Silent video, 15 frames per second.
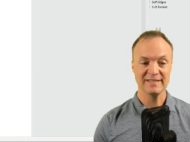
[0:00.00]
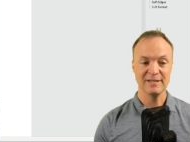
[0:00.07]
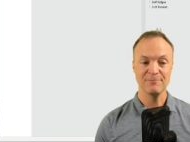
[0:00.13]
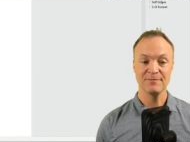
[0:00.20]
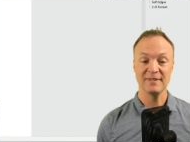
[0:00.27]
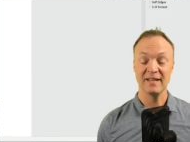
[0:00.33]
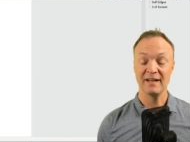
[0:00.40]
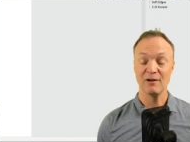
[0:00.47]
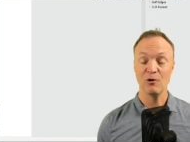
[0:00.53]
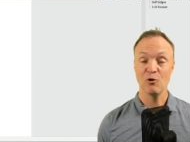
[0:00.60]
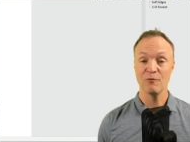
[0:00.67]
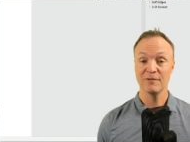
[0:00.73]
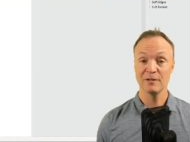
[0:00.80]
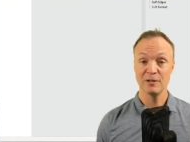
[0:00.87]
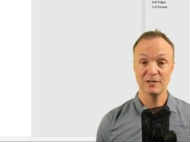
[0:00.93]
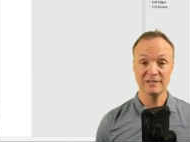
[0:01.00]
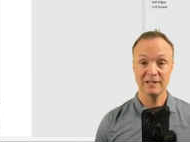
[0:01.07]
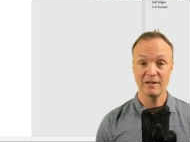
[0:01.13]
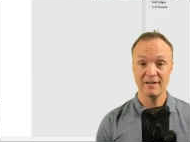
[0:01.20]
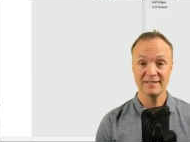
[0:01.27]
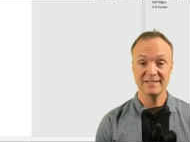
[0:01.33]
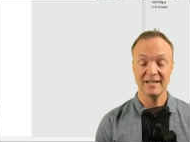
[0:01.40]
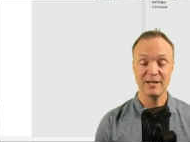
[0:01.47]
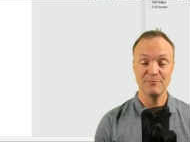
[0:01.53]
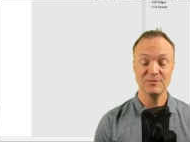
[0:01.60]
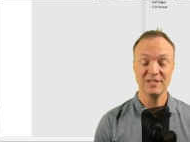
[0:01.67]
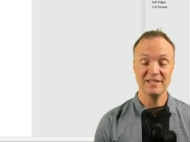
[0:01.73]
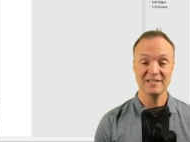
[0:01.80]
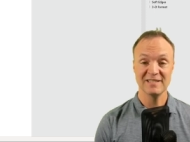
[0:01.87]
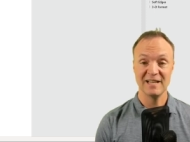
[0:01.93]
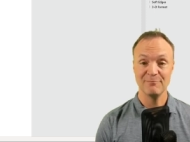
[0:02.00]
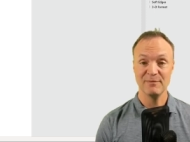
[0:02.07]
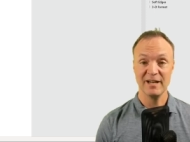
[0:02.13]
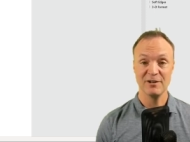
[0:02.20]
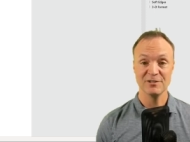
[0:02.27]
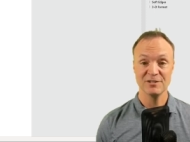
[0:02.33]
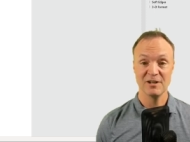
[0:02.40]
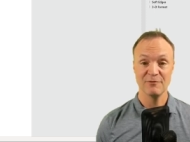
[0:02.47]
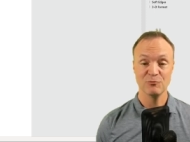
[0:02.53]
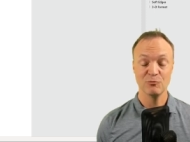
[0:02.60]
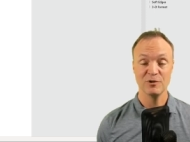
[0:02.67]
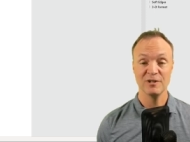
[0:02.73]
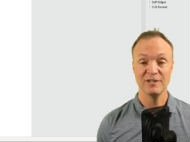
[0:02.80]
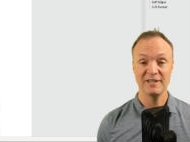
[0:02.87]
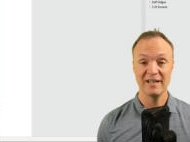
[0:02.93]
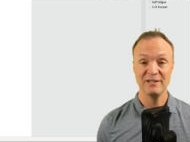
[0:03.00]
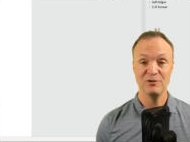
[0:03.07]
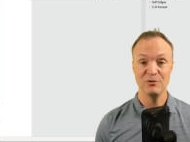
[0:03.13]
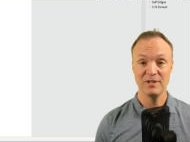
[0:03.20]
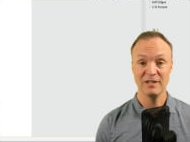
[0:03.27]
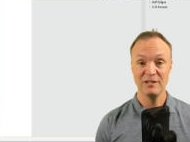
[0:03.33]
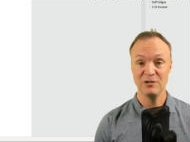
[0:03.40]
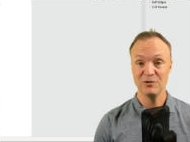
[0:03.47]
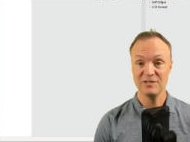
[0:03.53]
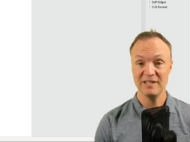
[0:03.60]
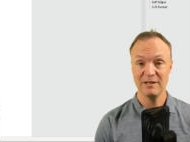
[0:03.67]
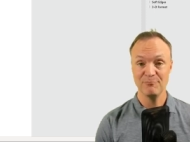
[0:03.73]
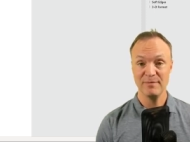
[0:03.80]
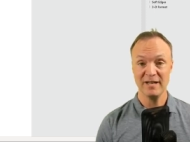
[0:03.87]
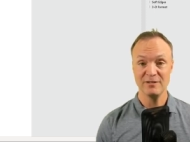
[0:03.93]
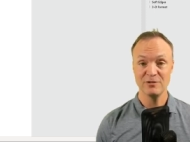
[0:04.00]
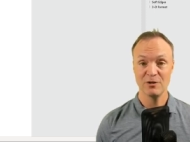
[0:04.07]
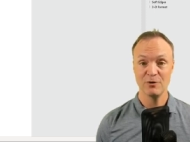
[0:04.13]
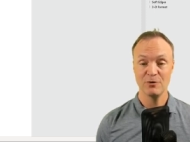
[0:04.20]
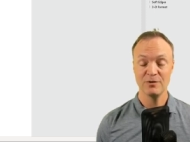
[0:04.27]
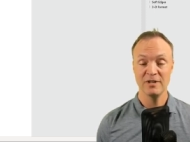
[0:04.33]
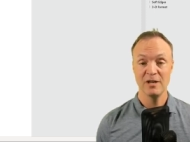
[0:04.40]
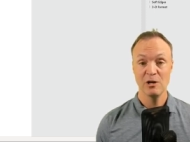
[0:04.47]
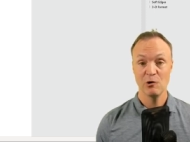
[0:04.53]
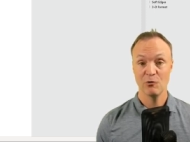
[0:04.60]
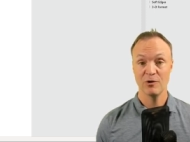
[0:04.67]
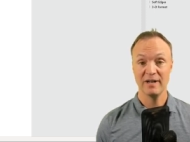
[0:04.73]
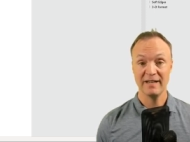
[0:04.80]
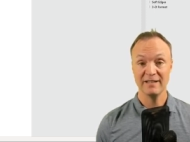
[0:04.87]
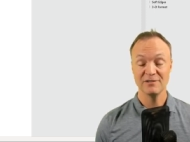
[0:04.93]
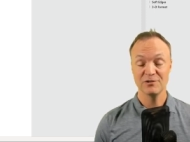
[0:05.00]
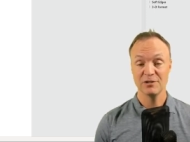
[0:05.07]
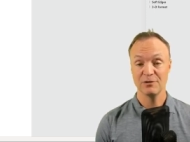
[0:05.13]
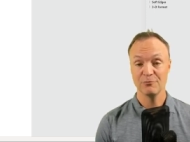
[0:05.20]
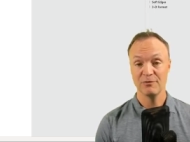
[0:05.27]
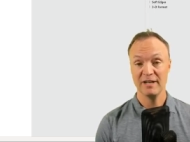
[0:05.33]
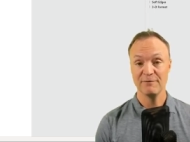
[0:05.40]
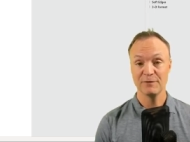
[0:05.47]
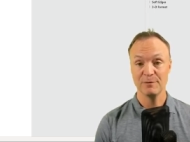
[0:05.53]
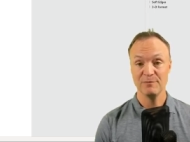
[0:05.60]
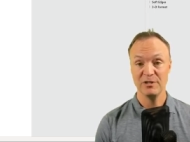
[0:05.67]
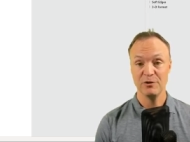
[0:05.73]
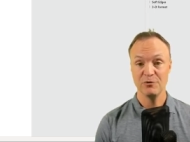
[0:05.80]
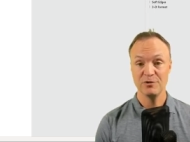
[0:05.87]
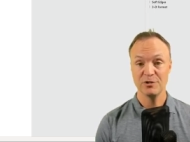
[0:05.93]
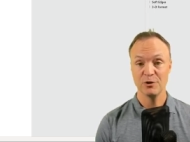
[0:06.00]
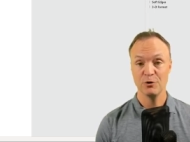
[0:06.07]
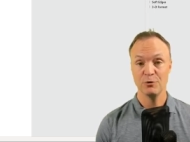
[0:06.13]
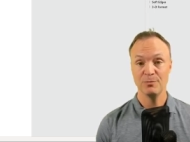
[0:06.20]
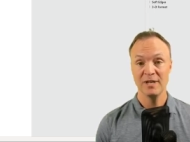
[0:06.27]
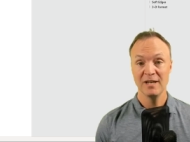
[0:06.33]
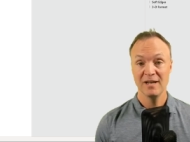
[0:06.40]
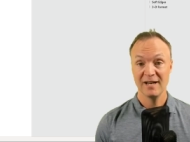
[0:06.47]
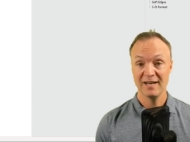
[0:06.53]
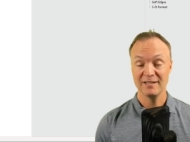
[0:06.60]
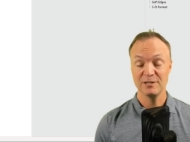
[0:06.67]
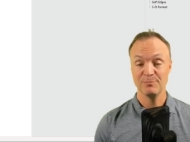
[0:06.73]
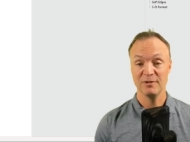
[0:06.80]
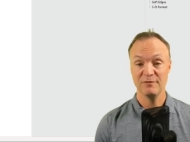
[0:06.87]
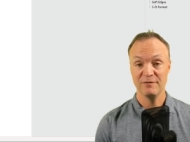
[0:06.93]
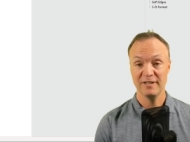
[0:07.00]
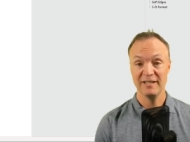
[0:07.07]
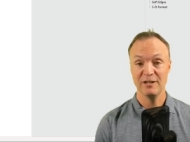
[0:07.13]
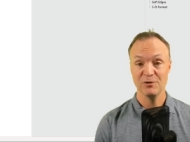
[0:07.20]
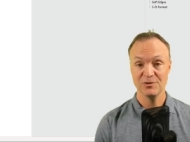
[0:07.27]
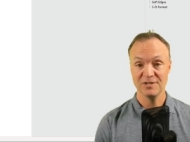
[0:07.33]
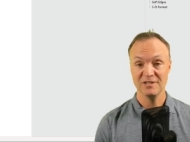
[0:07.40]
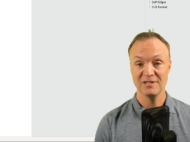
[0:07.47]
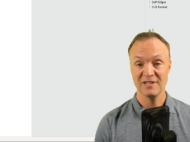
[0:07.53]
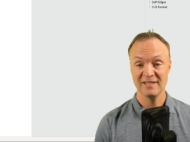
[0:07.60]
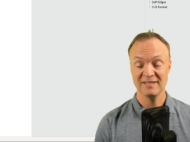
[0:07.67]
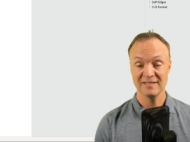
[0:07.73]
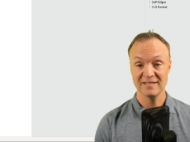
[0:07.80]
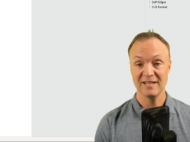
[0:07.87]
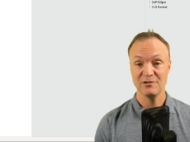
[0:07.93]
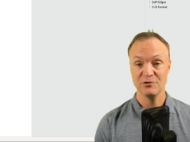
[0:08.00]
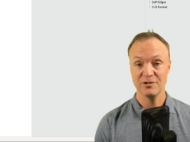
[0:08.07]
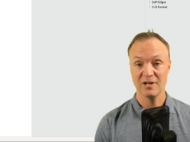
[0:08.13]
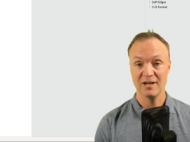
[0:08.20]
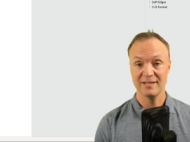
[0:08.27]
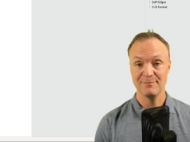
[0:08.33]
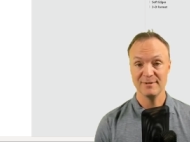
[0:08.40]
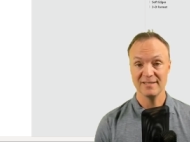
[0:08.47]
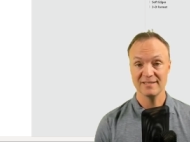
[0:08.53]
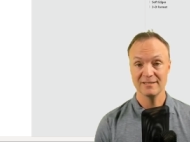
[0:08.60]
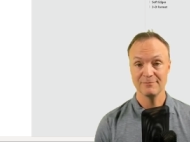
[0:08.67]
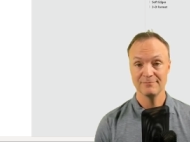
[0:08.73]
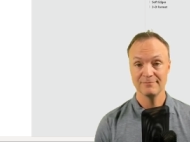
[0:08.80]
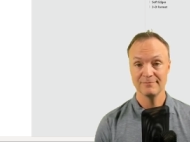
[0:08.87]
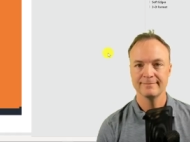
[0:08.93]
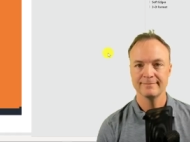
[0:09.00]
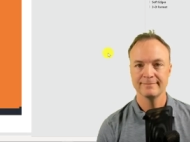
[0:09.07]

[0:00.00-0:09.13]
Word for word: way, something overlooked a lot of times inside Microsoft Word, that you can use the embed code or insert right from YouTube to put videos inside your documents.